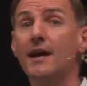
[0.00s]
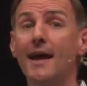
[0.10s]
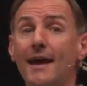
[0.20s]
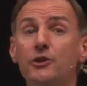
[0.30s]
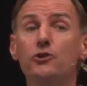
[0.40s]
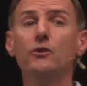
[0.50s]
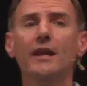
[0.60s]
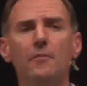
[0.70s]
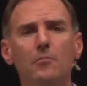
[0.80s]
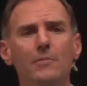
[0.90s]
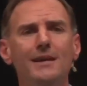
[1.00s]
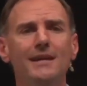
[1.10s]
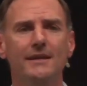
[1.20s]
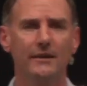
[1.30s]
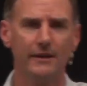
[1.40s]
and you let
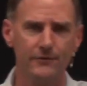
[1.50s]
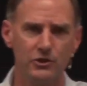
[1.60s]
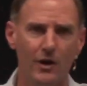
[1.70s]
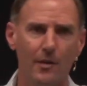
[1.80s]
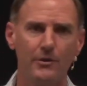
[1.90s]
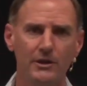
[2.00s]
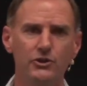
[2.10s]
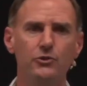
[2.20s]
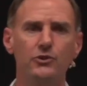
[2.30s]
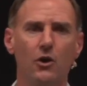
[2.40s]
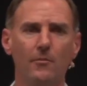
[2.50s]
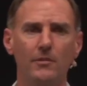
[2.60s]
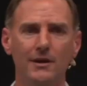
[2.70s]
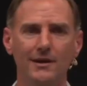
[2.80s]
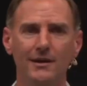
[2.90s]
me lift you up in due time.
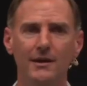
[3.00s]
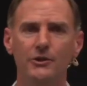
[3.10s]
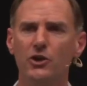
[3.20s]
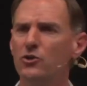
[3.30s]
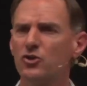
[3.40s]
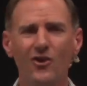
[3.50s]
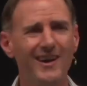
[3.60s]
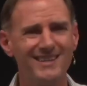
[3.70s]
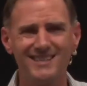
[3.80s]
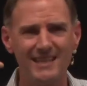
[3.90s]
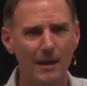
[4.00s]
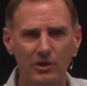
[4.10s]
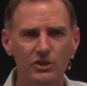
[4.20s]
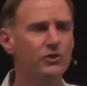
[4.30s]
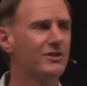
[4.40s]
Don't try and
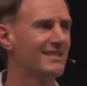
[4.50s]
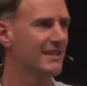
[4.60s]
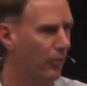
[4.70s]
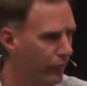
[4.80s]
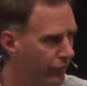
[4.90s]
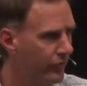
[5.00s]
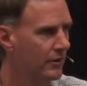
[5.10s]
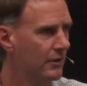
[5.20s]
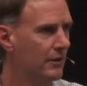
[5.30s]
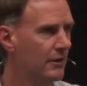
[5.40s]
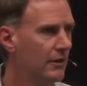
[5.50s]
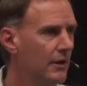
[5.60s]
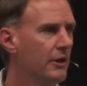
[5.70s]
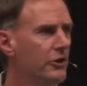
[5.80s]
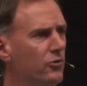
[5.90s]
establish yourself.
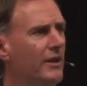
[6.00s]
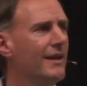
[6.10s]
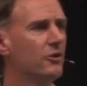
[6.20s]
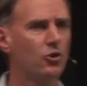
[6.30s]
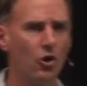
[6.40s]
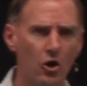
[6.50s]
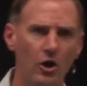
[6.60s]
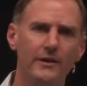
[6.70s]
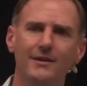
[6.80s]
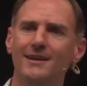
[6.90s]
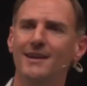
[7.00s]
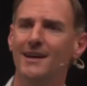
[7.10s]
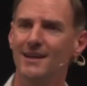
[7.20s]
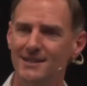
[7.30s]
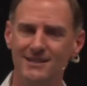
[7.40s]
You let God
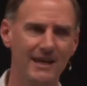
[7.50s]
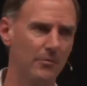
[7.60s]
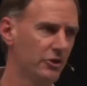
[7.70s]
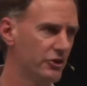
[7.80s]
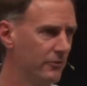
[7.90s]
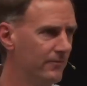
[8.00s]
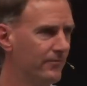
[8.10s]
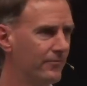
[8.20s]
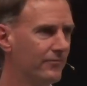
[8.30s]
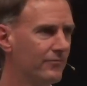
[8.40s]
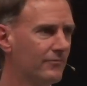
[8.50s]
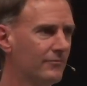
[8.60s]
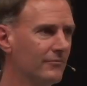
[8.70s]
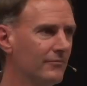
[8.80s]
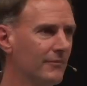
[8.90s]
establish you.
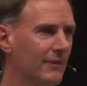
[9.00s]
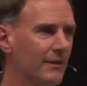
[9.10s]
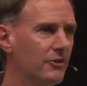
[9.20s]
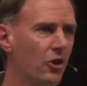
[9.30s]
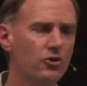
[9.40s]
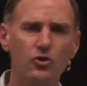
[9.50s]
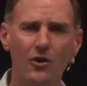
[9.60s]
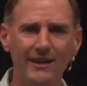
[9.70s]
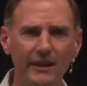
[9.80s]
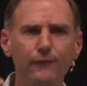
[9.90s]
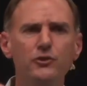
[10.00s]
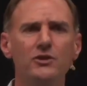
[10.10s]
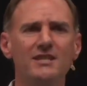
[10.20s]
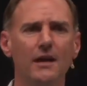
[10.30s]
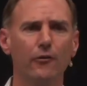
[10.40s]
Don't try and lift
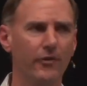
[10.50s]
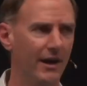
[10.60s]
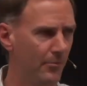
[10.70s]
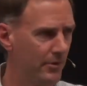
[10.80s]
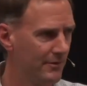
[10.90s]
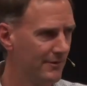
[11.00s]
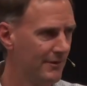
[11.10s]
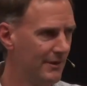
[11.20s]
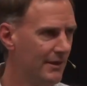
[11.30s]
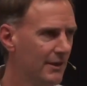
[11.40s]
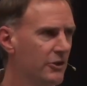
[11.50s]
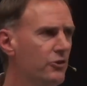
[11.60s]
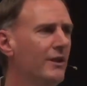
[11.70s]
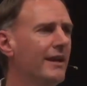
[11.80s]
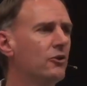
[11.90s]
yourself up.
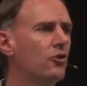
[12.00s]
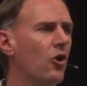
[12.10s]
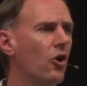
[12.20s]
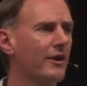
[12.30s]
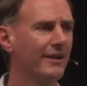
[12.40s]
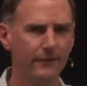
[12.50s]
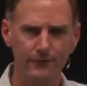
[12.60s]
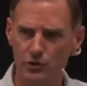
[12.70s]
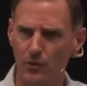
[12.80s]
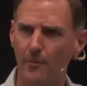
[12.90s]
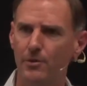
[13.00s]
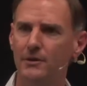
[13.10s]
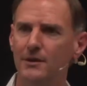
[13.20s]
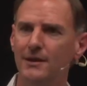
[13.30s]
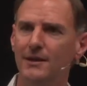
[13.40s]
You let God lift you up
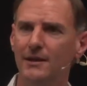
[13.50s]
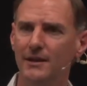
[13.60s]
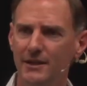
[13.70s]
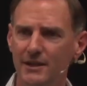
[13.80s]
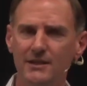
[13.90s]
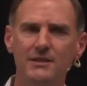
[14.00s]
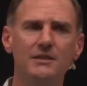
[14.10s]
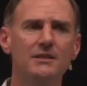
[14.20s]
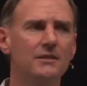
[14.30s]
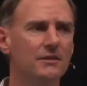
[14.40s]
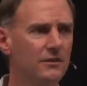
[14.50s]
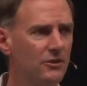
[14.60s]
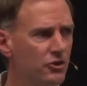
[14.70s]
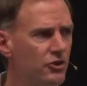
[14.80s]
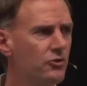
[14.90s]
in his
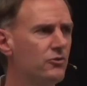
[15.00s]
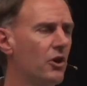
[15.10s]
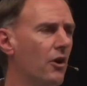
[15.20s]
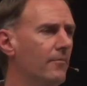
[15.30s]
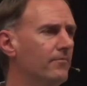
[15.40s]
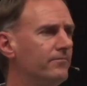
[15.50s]
due time.